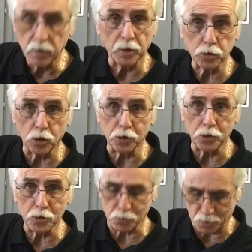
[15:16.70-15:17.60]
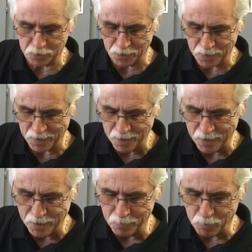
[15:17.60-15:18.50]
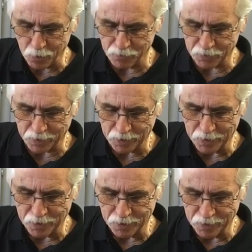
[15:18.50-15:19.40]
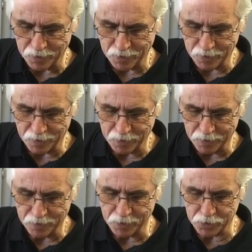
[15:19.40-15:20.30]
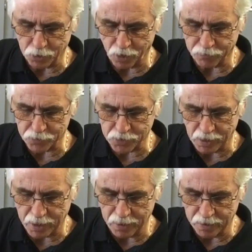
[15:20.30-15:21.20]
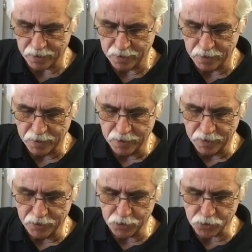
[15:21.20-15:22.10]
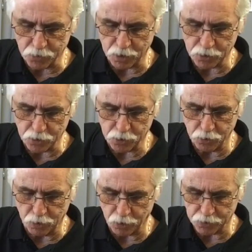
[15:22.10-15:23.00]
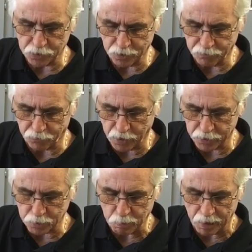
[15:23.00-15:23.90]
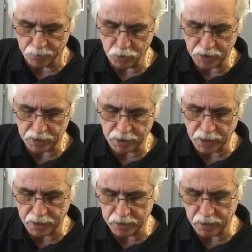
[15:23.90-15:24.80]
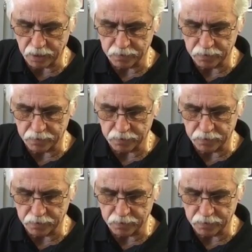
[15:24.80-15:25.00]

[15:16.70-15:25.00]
told you this wasn't perfect guitar for slide. These strings are too close to the frets, but you get the idea.